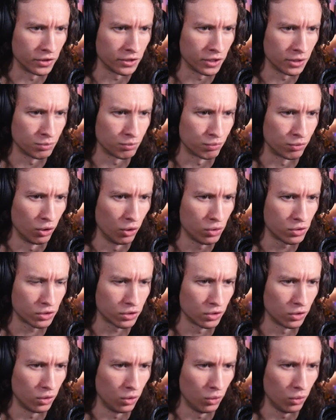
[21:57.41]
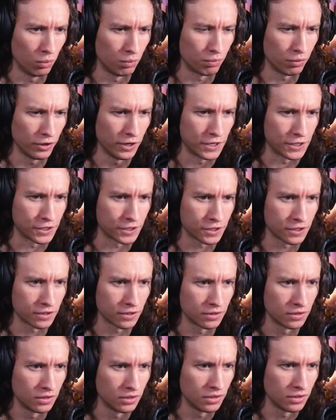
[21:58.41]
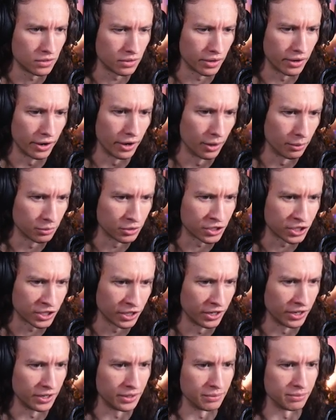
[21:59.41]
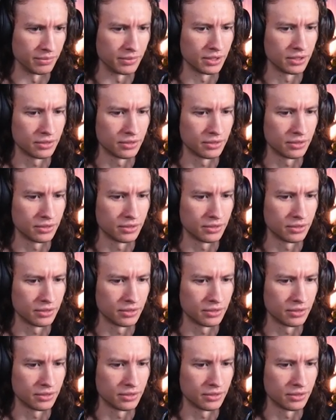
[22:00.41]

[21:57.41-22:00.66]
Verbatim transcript: they broke the whole bridge. Damn shame.